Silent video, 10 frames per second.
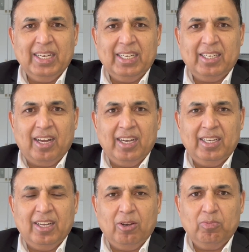entire
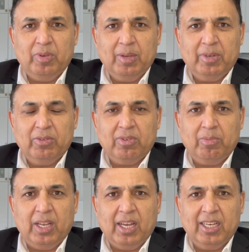down payment
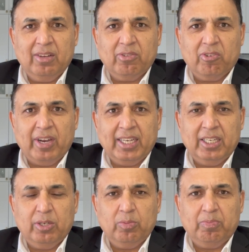from line of
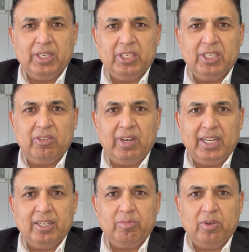credit to purchase
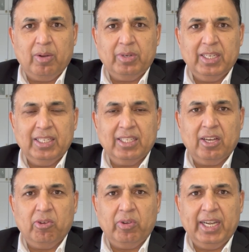rental property is a
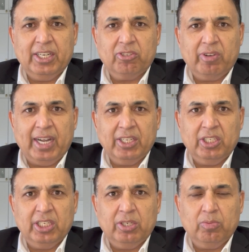great
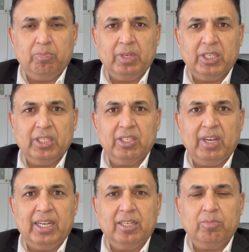strategy to purchase
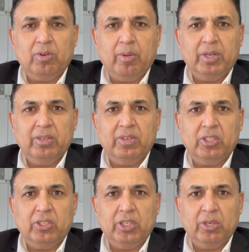rental property with
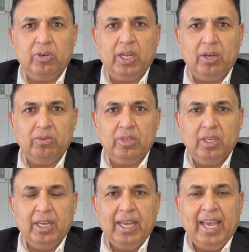zero down,
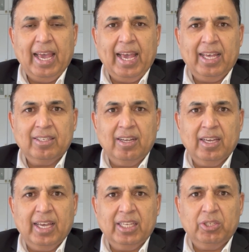as long
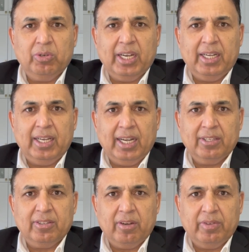as you can debt
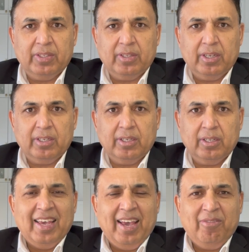service it.
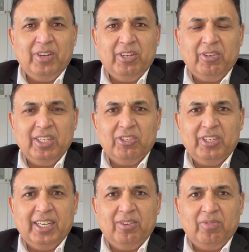Every real
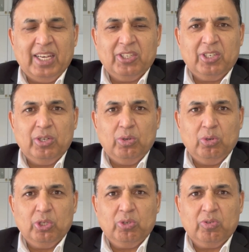estate investor
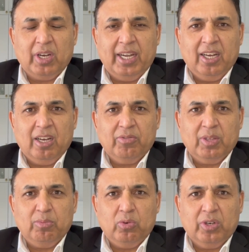knows to write off the
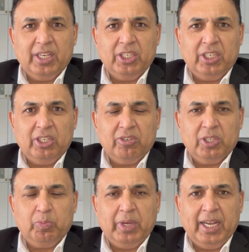mortgage
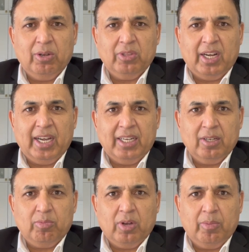interest paid on the rental
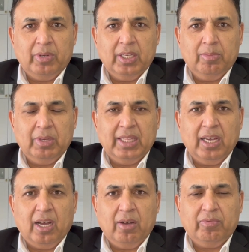property, but they
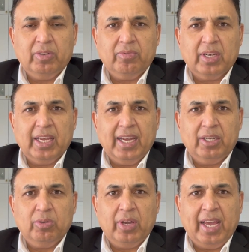often
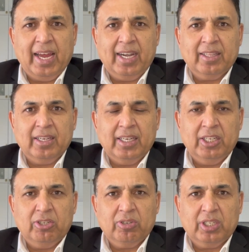forget to add the
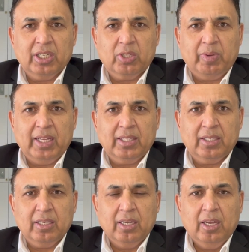interest
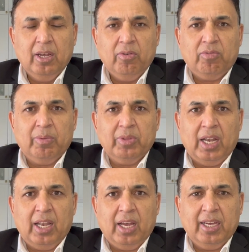expense from the
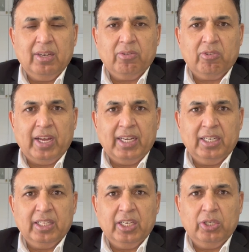line of
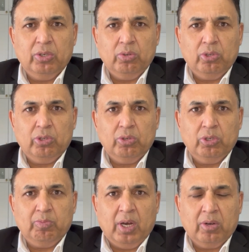credit they used to
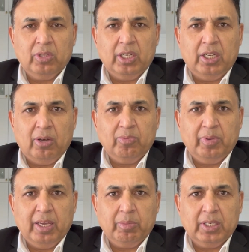borrow the down
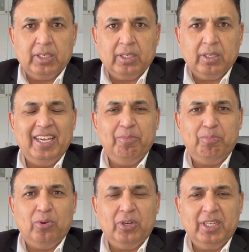payment.
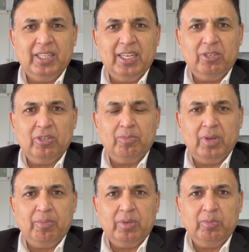Important thing to
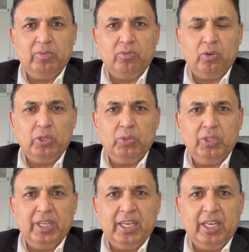remember before
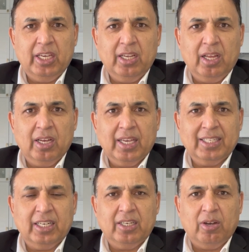using HELOC as
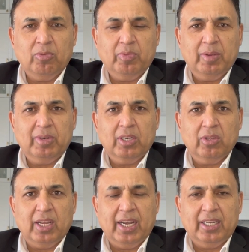a down payment on
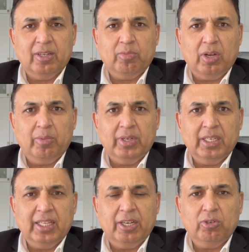the rental property,
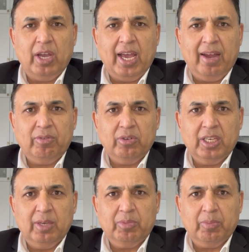that you have to
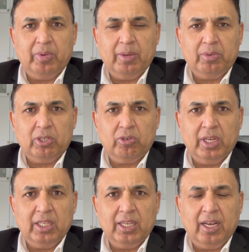keep the paper
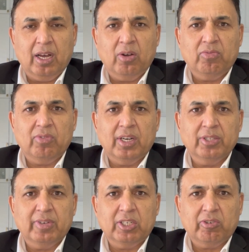trail that how funds
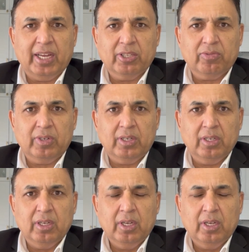were transferred